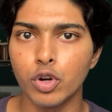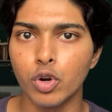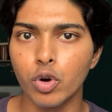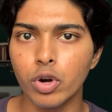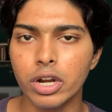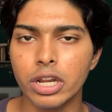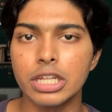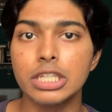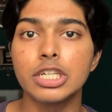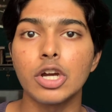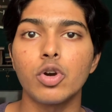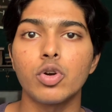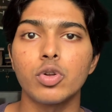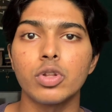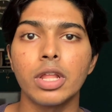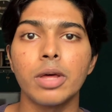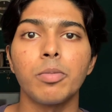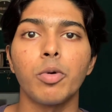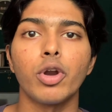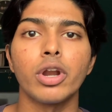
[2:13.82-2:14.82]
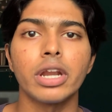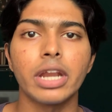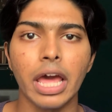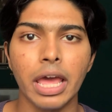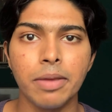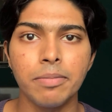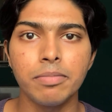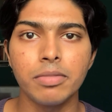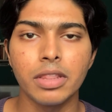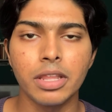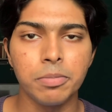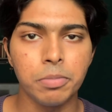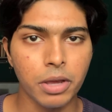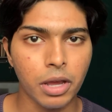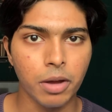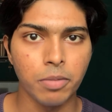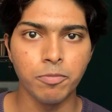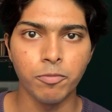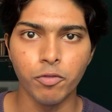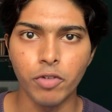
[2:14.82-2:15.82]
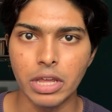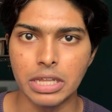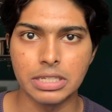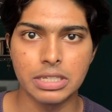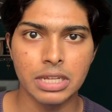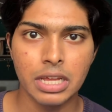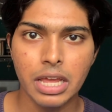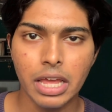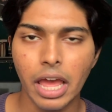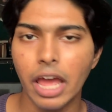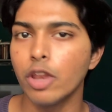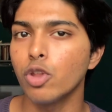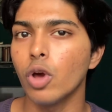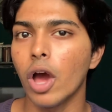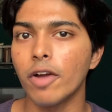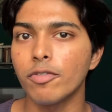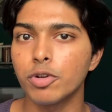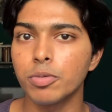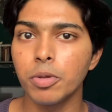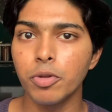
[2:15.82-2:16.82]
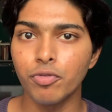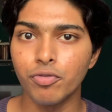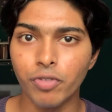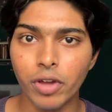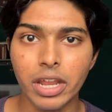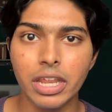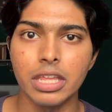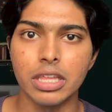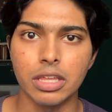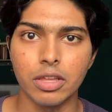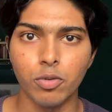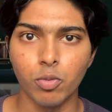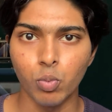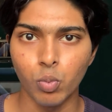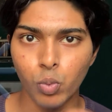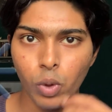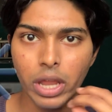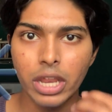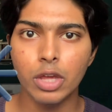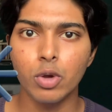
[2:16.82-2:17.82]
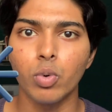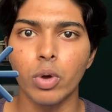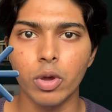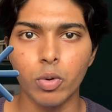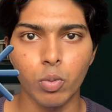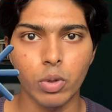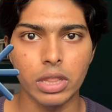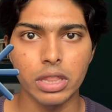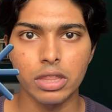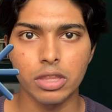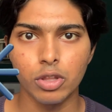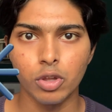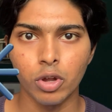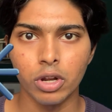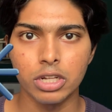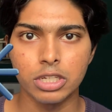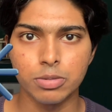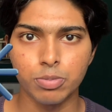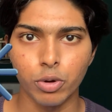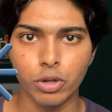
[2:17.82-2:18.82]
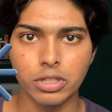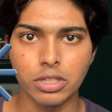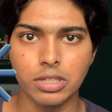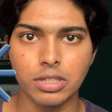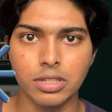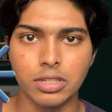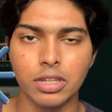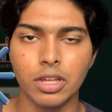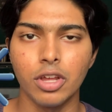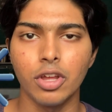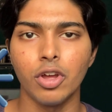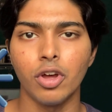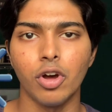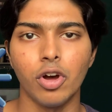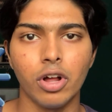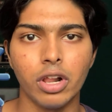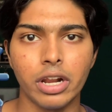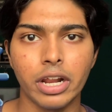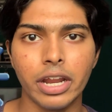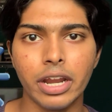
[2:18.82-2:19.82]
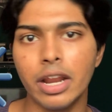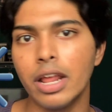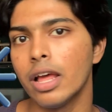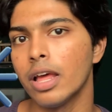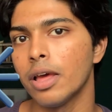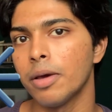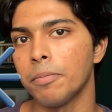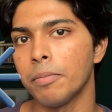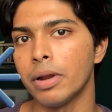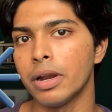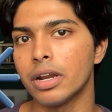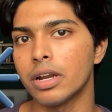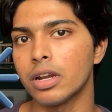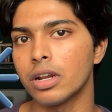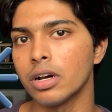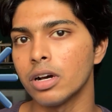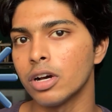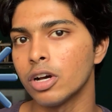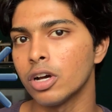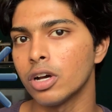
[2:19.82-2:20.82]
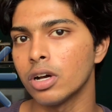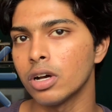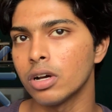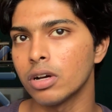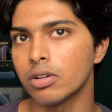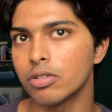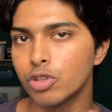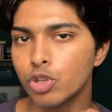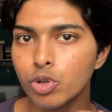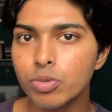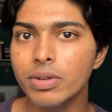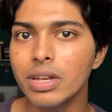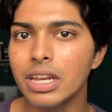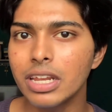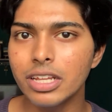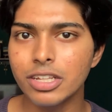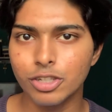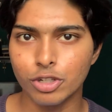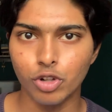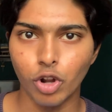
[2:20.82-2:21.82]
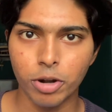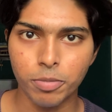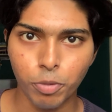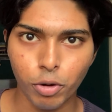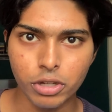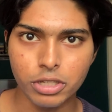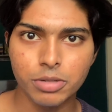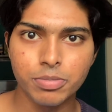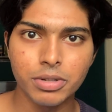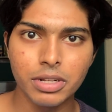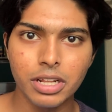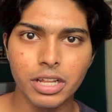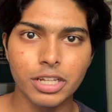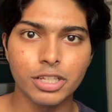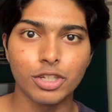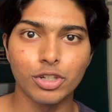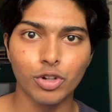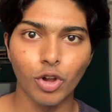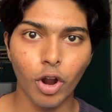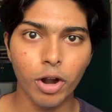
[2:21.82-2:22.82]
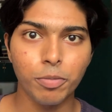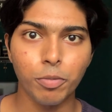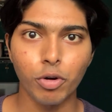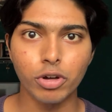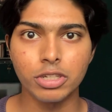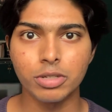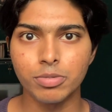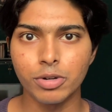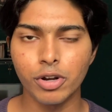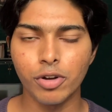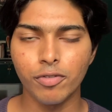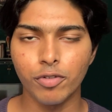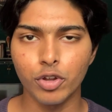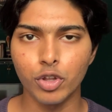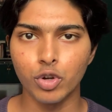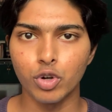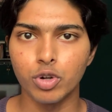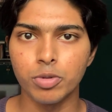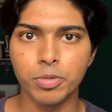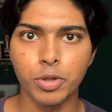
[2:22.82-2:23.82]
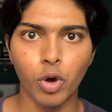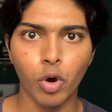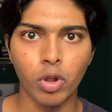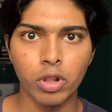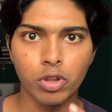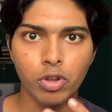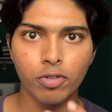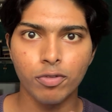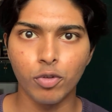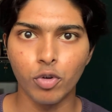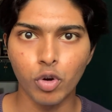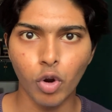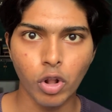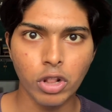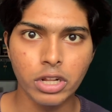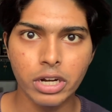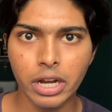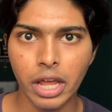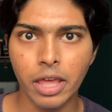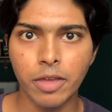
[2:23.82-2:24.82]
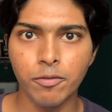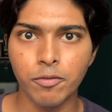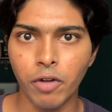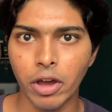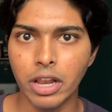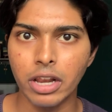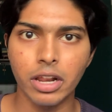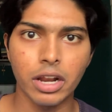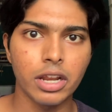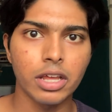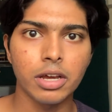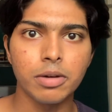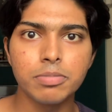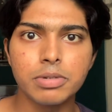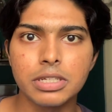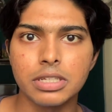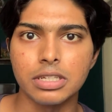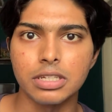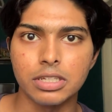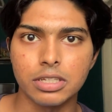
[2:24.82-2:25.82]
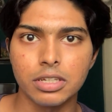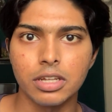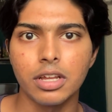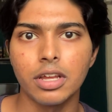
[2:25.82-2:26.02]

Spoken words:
don't reach out to them on time, they become waste, and you have to be very, very quick with your responses. All right, but humanly, it's not possible. It's not possible for you to be on your phone all the time while running a business,